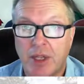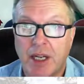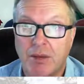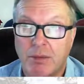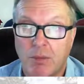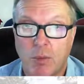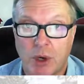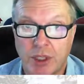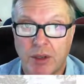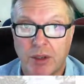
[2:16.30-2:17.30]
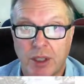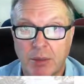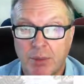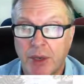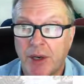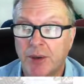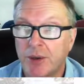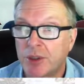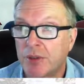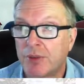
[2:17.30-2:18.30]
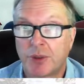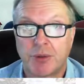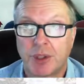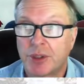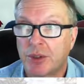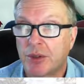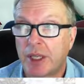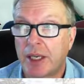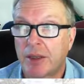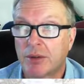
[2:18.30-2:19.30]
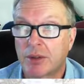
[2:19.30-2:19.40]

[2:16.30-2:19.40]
so that works out a little bit better usually for traditional